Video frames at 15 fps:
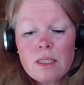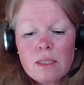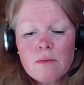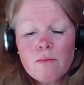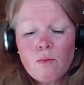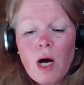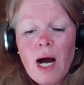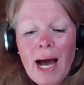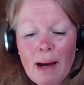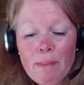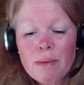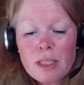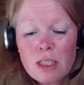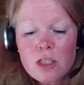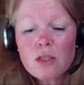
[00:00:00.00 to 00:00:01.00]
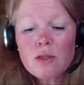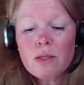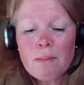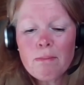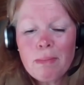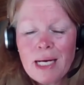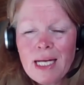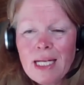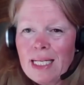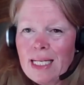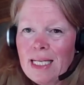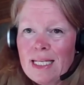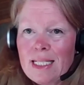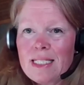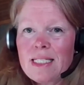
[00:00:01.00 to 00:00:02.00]
what happens to the
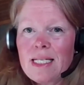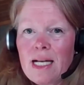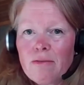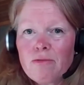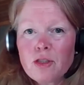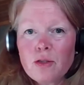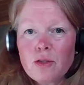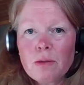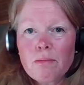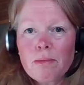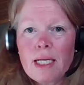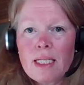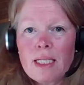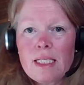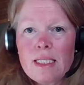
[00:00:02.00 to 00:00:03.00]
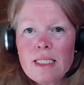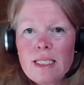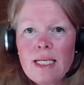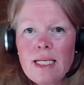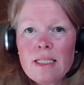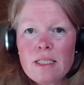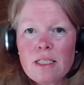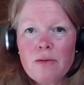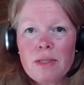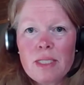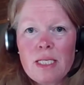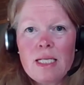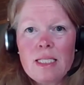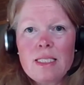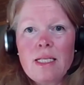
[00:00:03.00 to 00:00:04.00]
belly itself during pregnancy. So
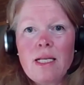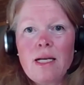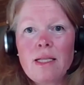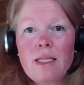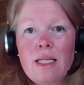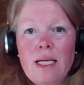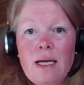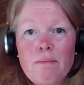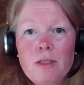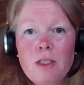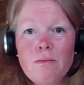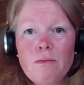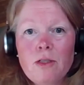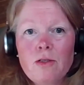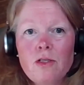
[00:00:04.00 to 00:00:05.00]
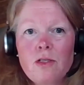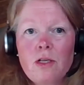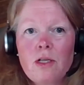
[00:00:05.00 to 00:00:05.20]
it's like the abdominal